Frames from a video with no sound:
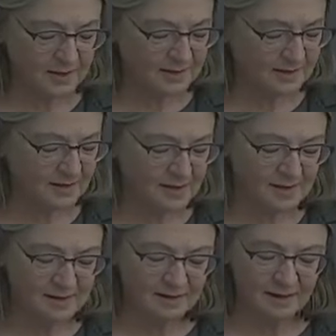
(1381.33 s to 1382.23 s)
big
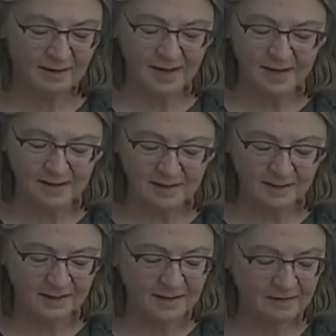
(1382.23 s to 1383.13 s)
sun and the
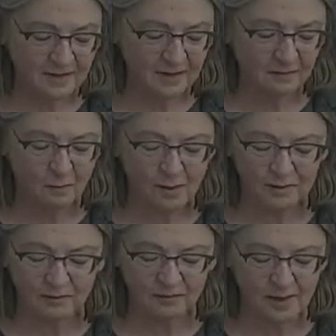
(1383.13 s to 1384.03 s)
landing and leaving of
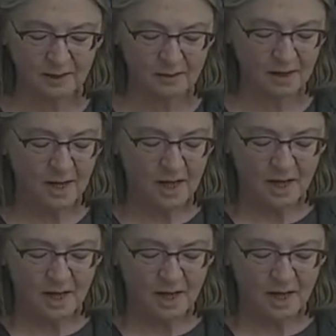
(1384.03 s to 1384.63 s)
waterfowl,